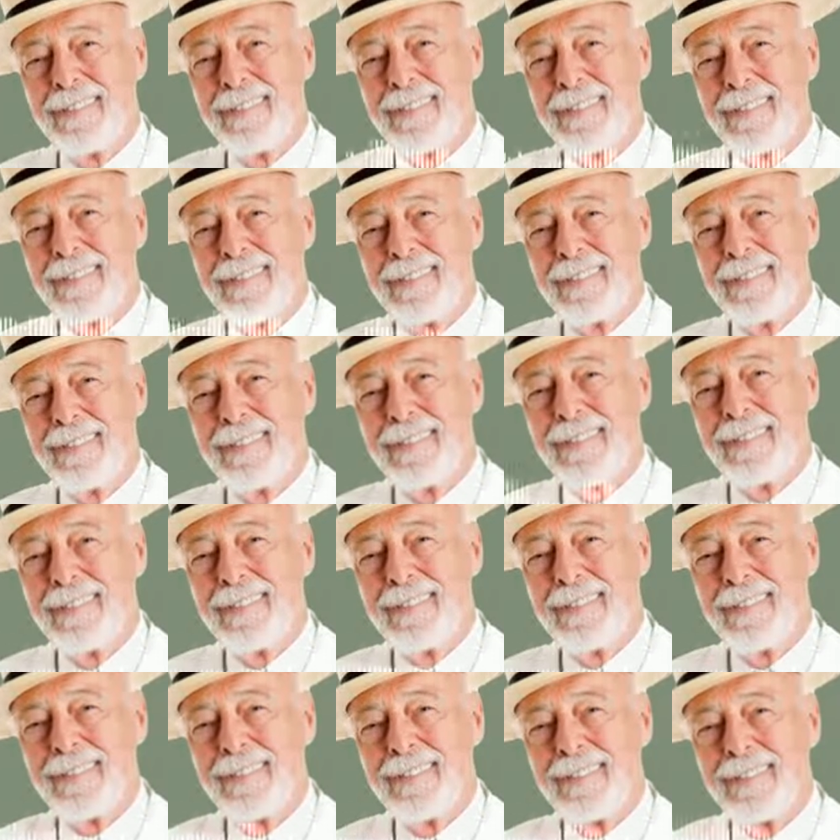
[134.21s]
problems that
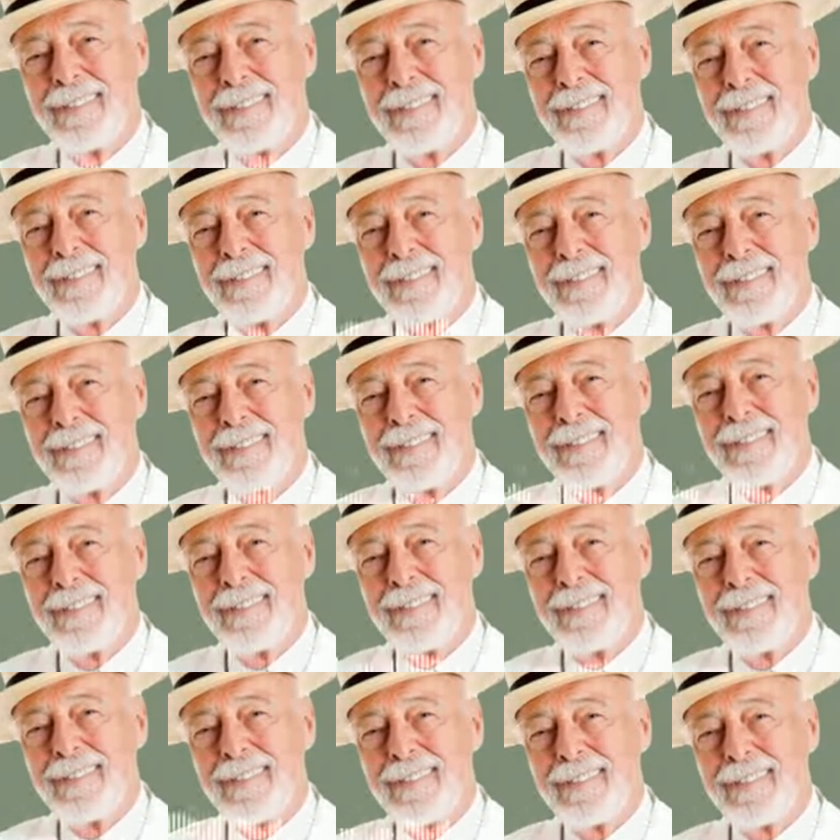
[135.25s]
we'll be going to be
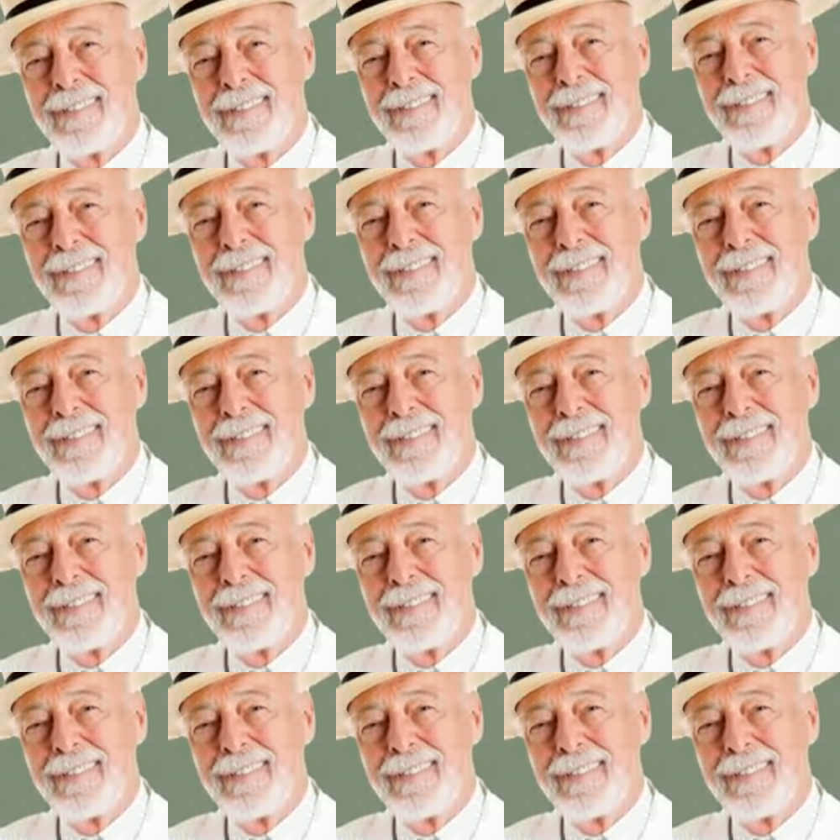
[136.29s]
addressing that